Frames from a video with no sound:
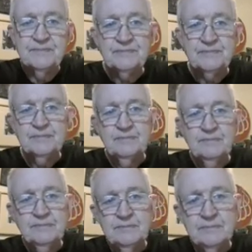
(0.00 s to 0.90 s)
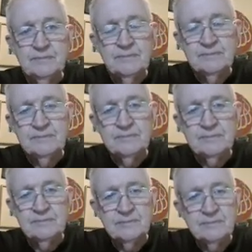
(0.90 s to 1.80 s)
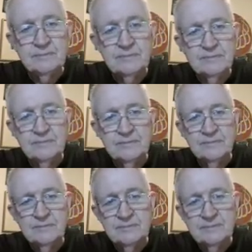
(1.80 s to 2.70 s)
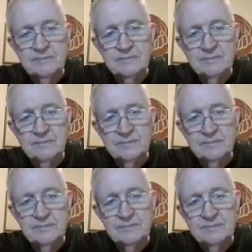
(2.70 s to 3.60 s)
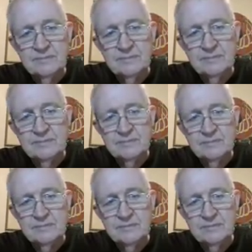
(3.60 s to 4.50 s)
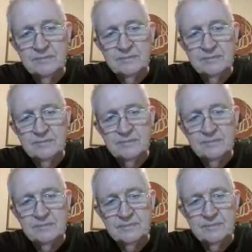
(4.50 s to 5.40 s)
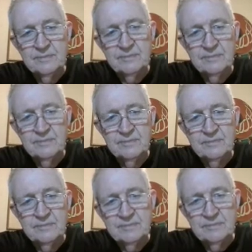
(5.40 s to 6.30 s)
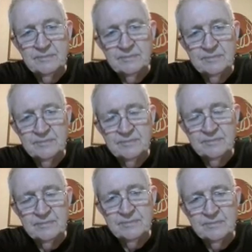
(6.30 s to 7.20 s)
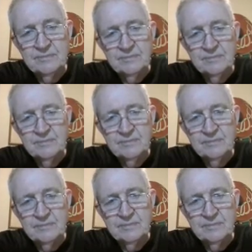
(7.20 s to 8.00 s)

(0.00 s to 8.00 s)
This person isn't speaking.